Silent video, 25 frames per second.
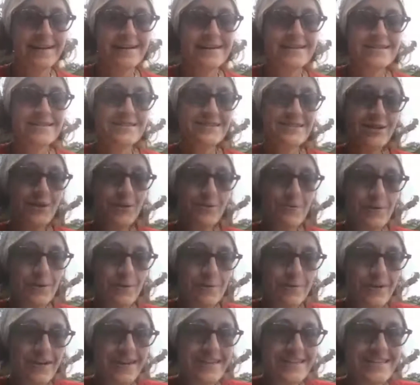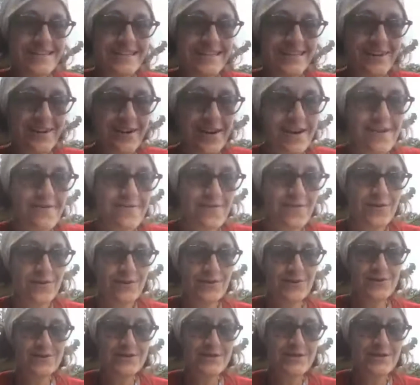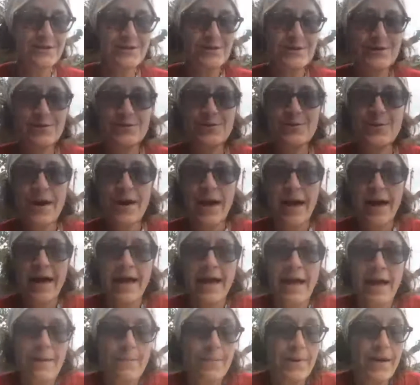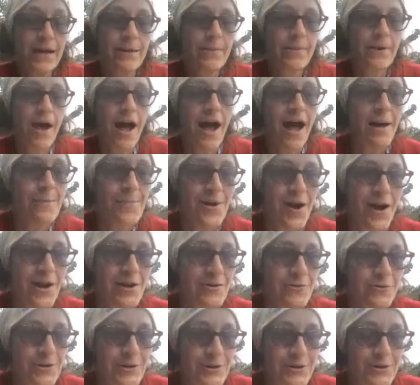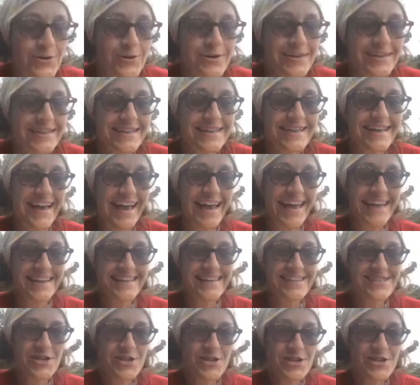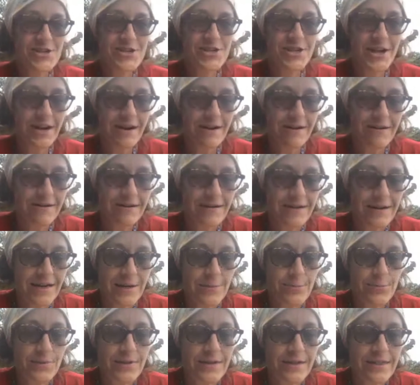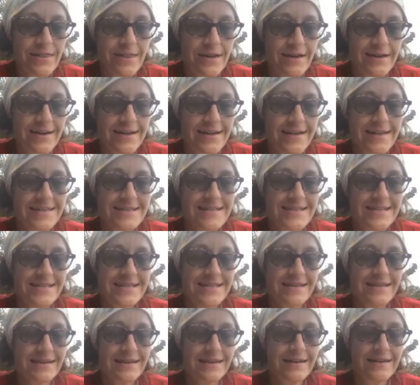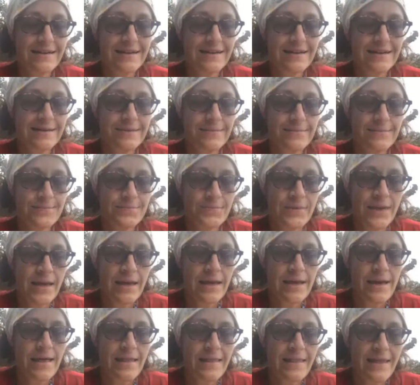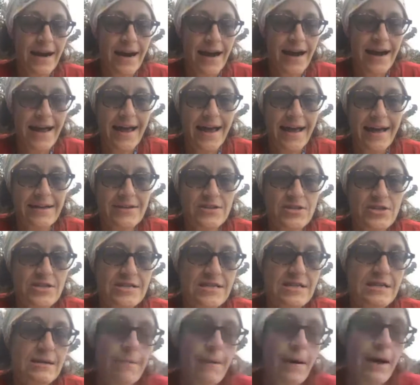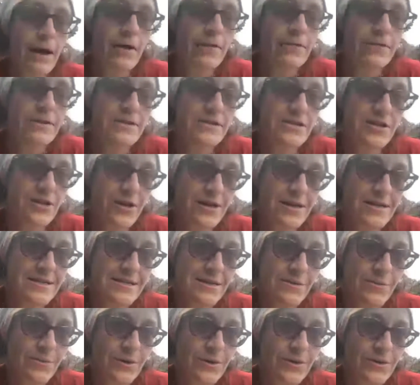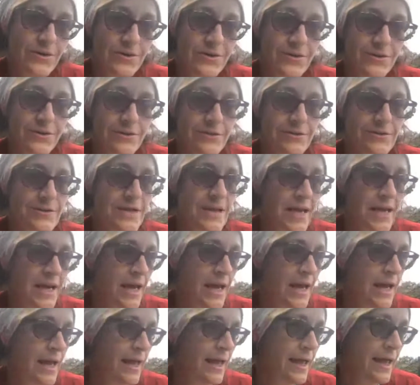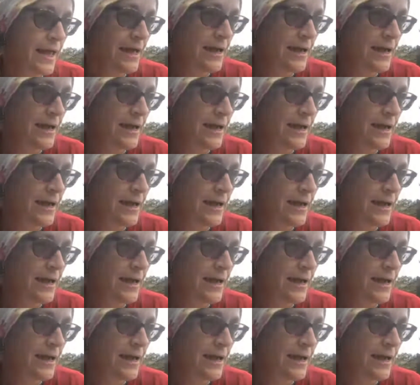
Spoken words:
Super blessed and grateful to be able to hop on real quick and just share a couple of thoughts that I had just about this crazy world and